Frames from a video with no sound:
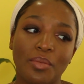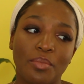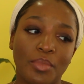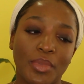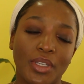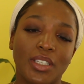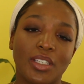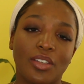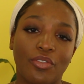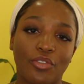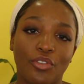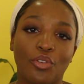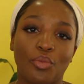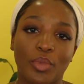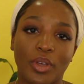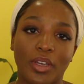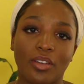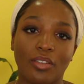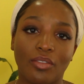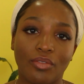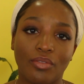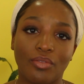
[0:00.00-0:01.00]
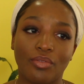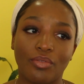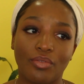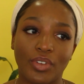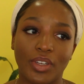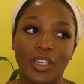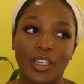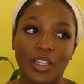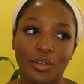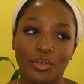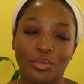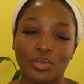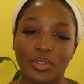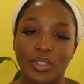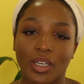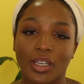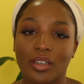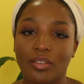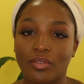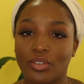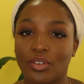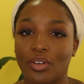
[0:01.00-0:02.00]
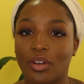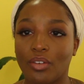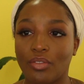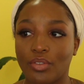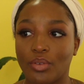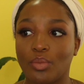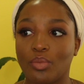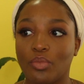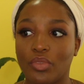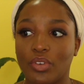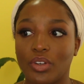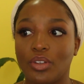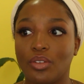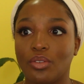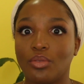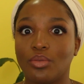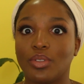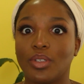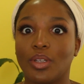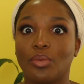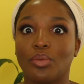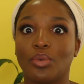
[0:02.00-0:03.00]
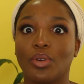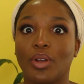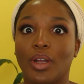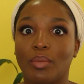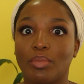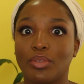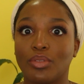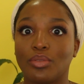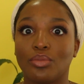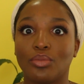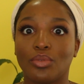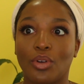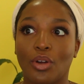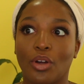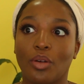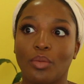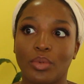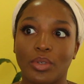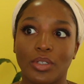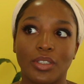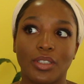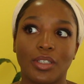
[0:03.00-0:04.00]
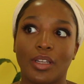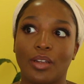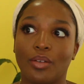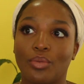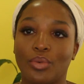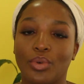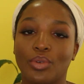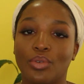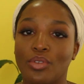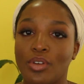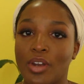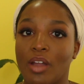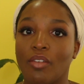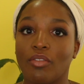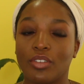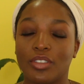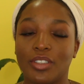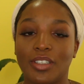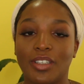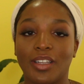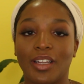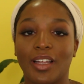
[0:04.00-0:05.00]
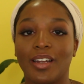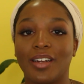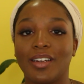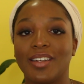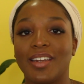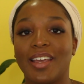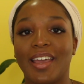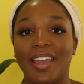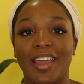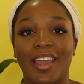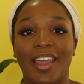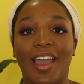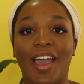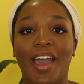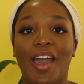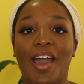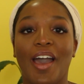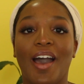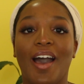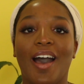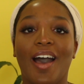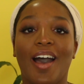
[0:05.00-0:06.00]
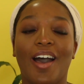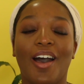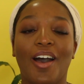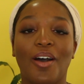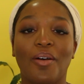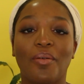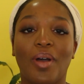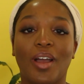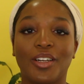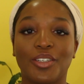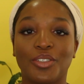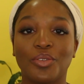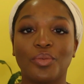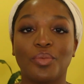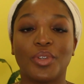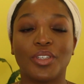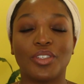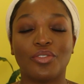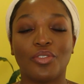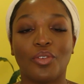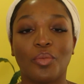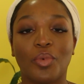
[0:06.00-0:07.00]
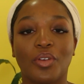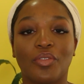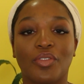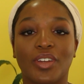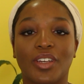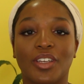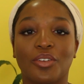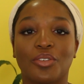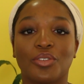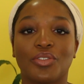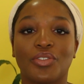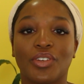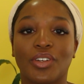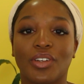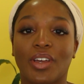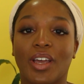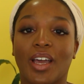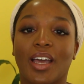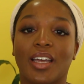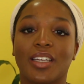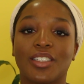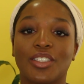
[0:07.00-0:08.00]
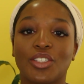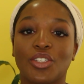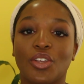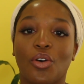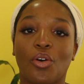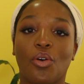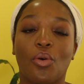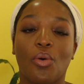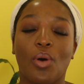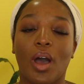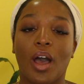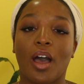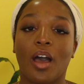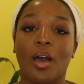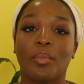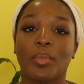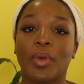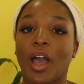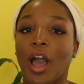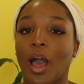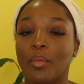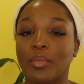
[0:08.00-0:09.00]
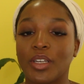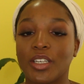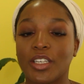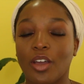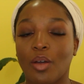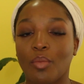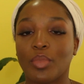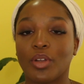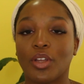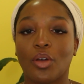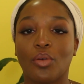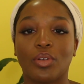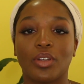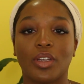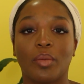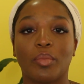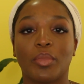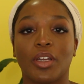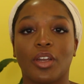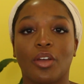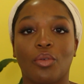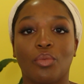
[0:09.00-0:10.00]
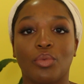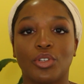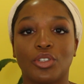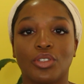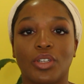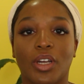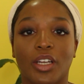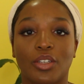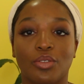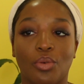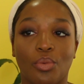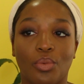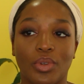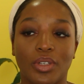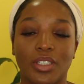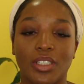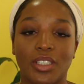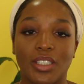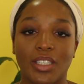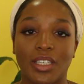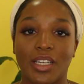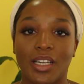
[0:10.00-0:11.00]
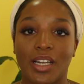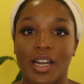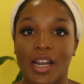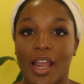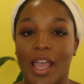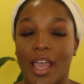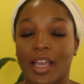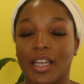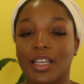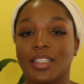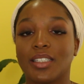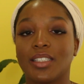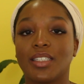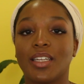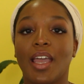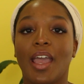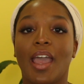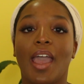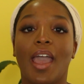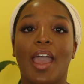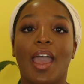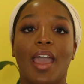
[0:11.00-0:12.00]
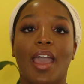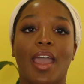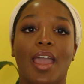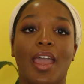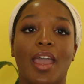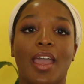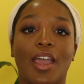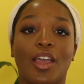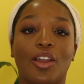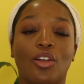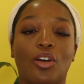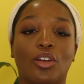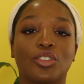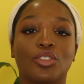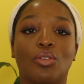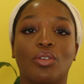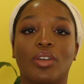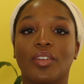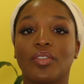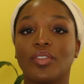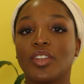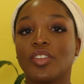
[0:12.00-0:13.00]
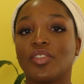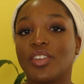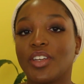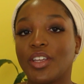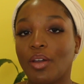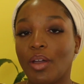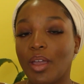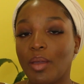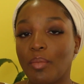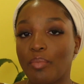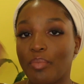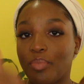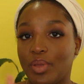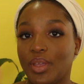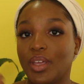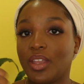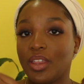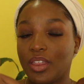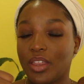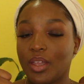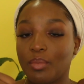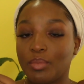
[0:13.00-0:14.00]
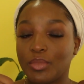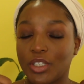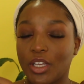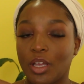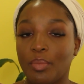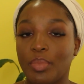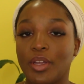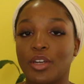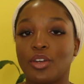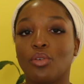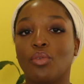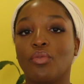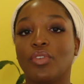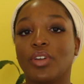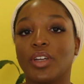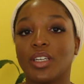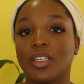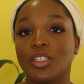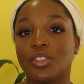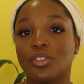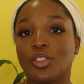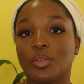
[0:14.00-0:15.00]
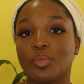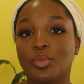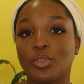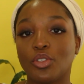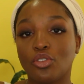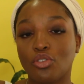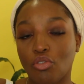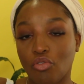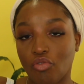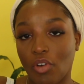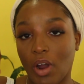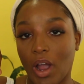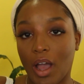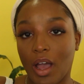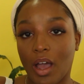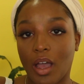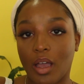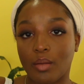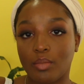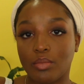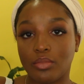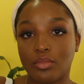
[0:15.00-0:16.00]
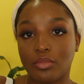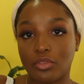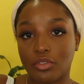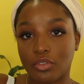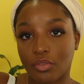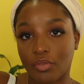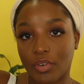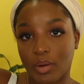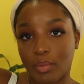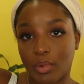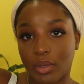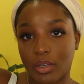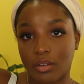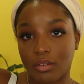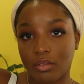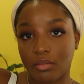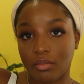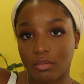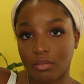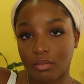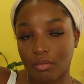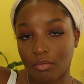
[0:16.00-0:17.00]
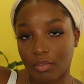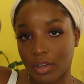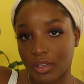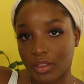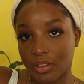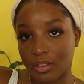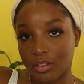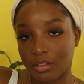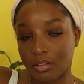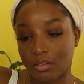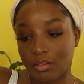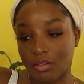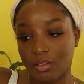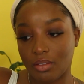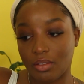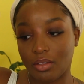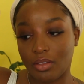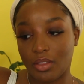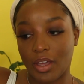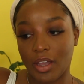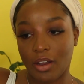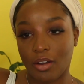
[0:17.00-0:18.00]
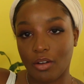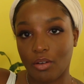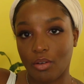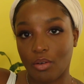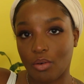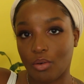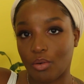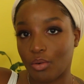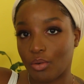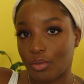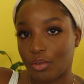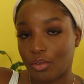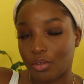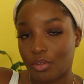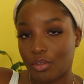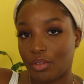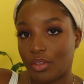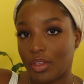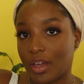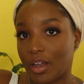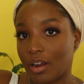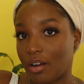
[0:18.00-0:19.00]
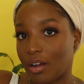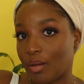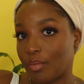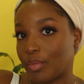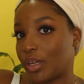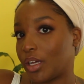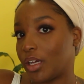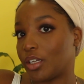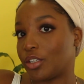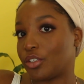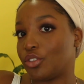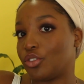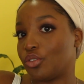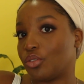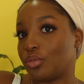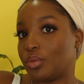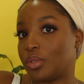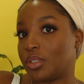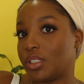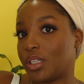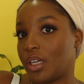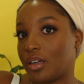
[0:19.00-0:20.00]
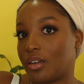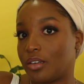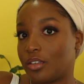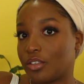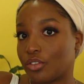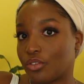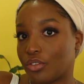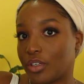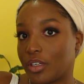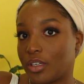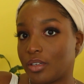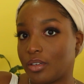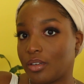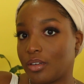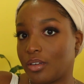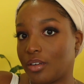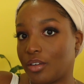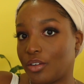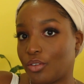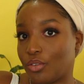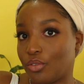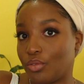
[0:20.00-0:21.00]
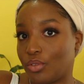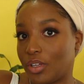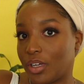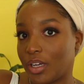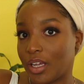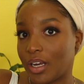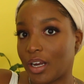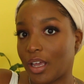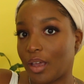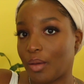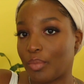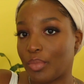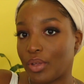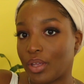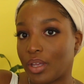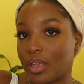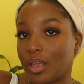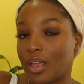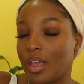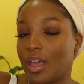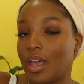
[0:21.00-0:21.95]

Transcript: Miss filming videos, like even though I filmed videos that were absolute garbage that will never see the light of day. I do miss filming videos for you guys, so comment down below and let me know what you guys will want to see next. And also give this video a big thumbs up and don't forget to subscribe. It's the red button right there or there. I'm not sure what side of the screen you're looking at, but